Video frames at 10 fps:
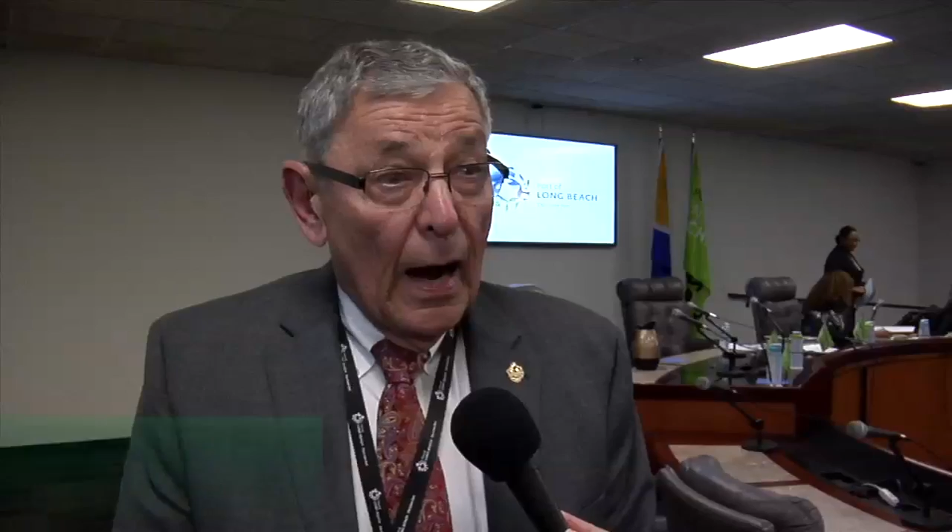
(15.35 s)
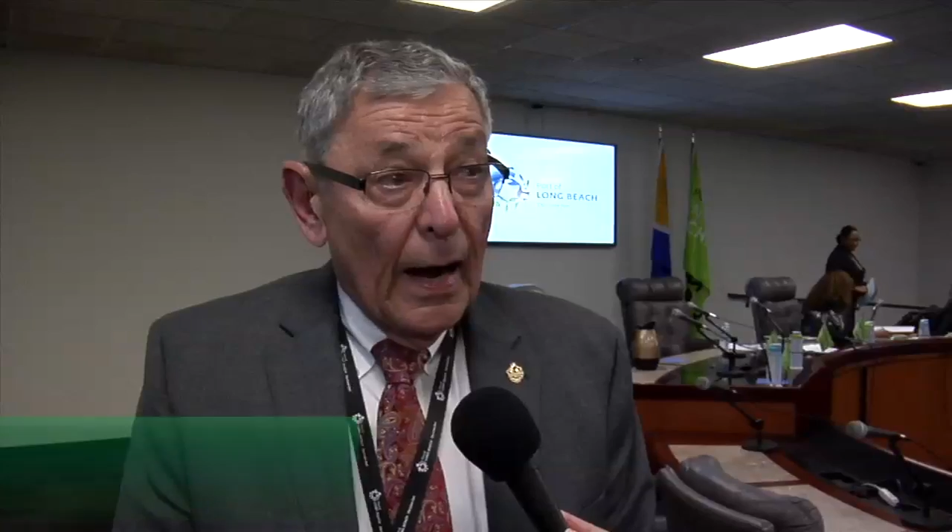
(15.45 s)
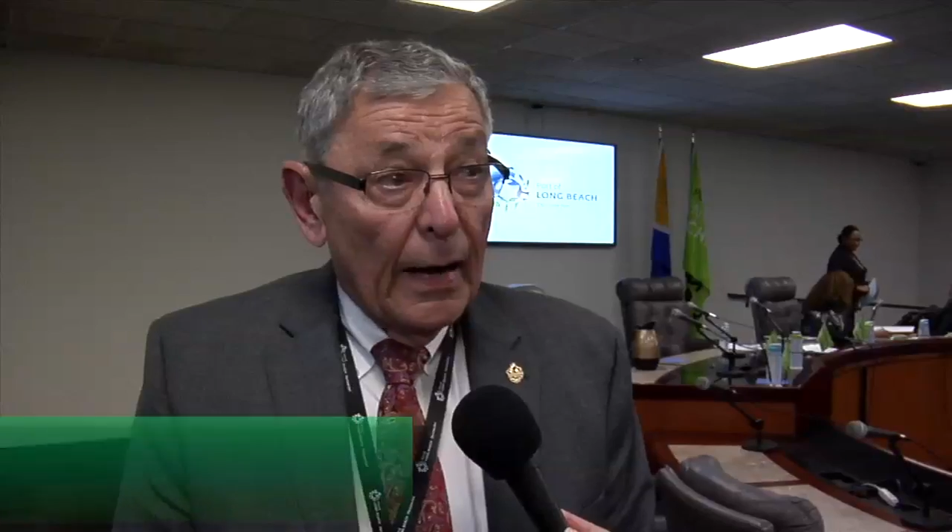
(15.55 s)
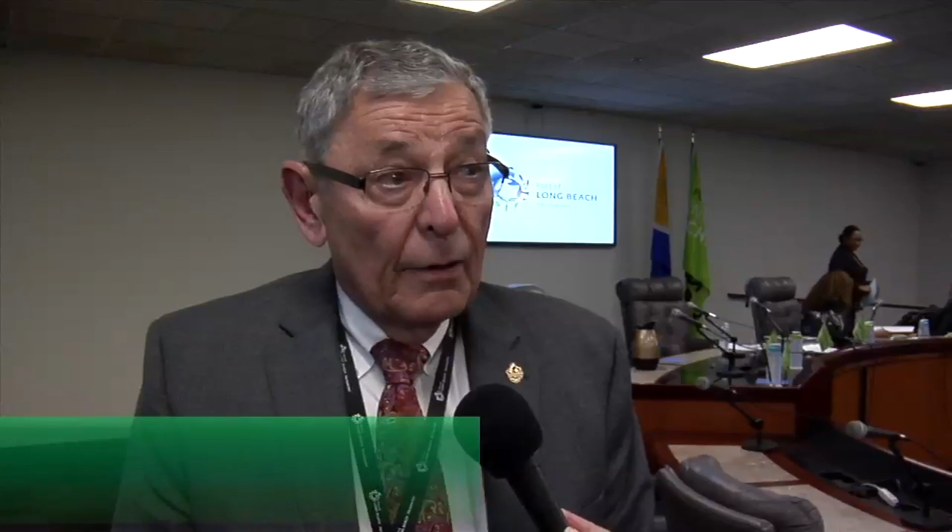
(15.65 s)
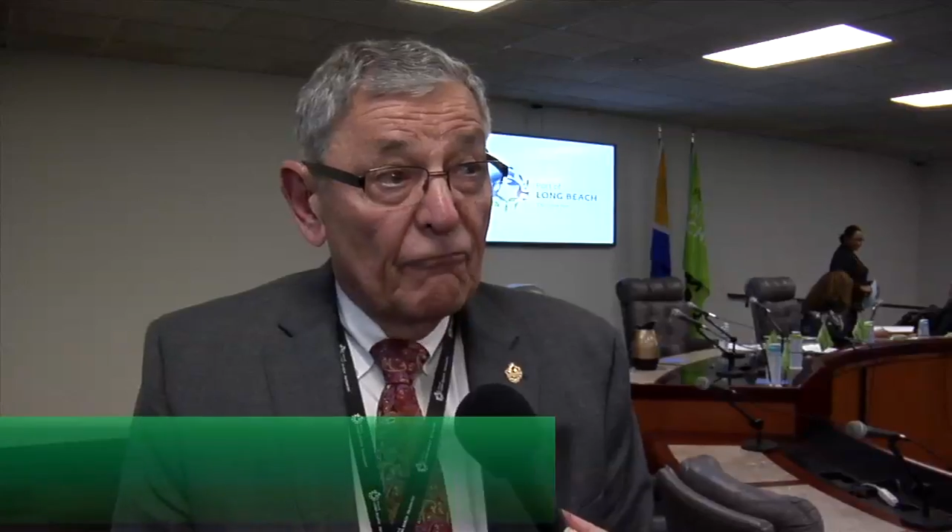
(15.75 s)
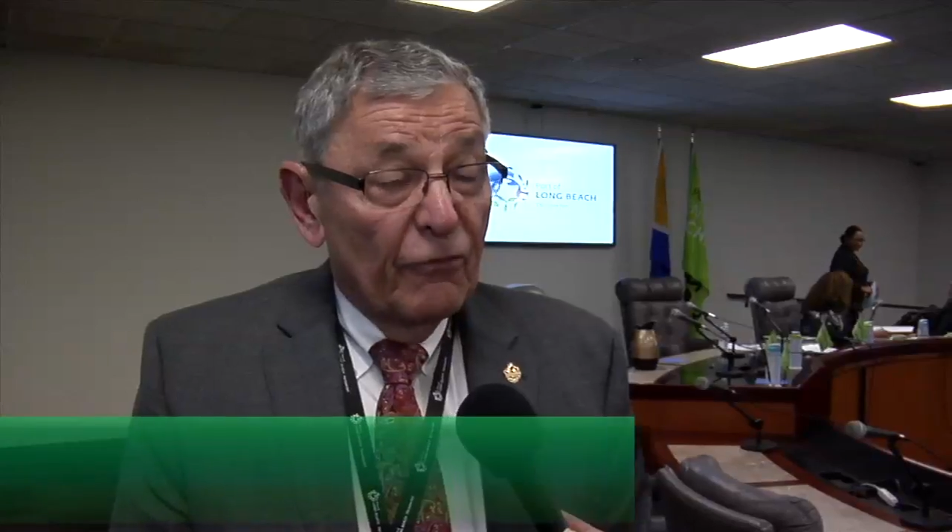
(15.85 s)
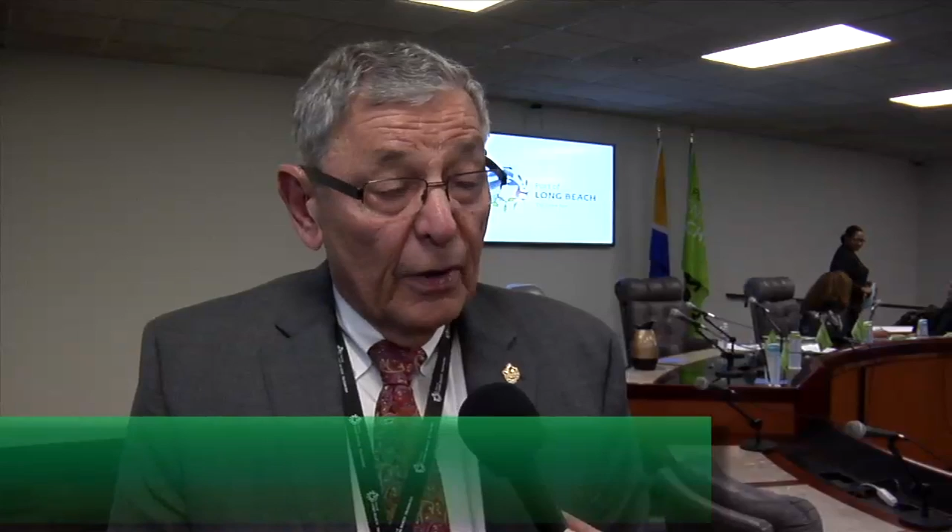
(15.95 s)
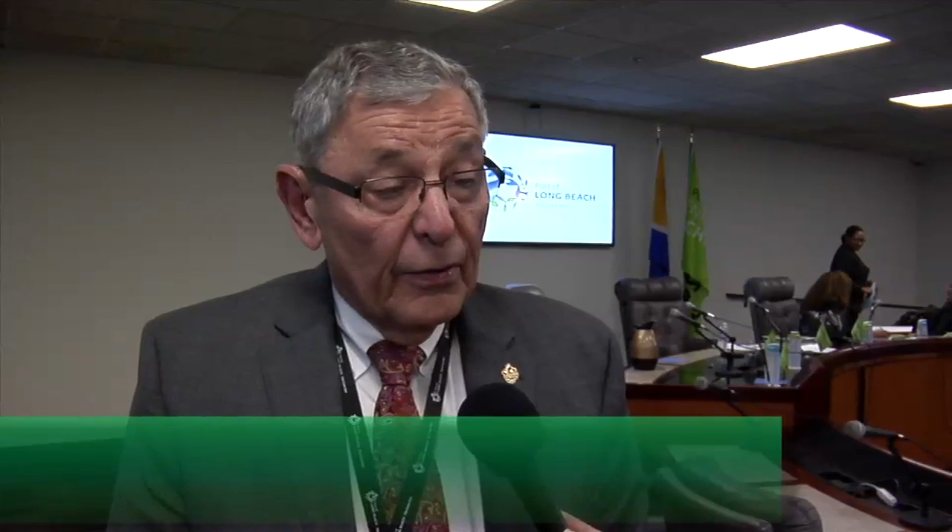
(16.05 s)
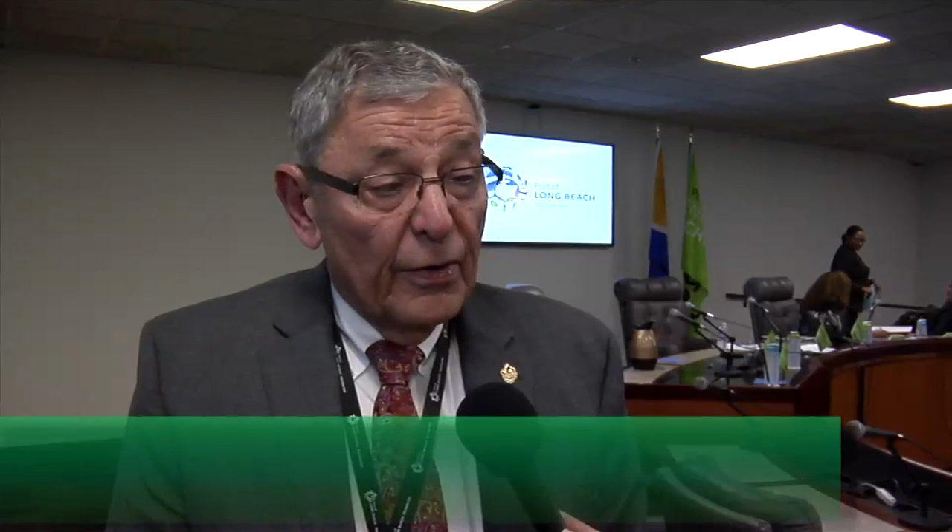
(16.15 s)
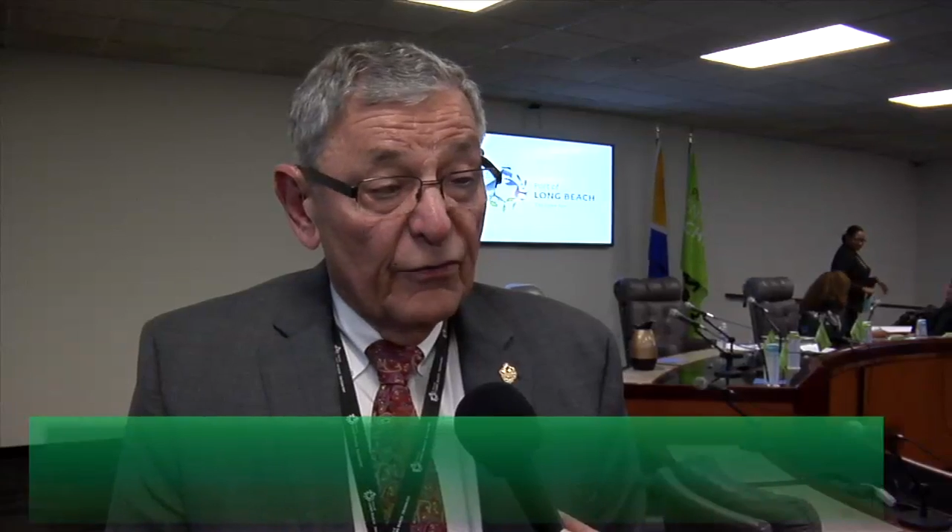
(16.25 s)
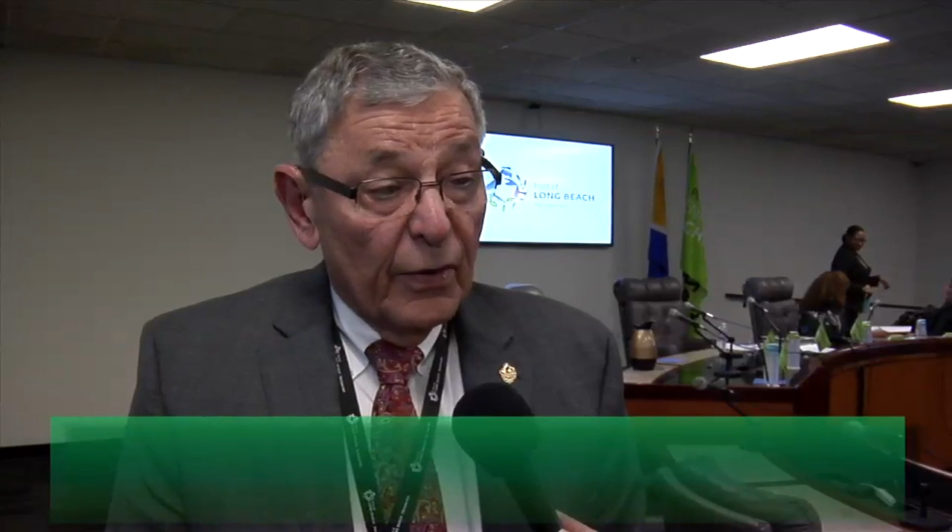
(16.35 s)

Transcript: I am very,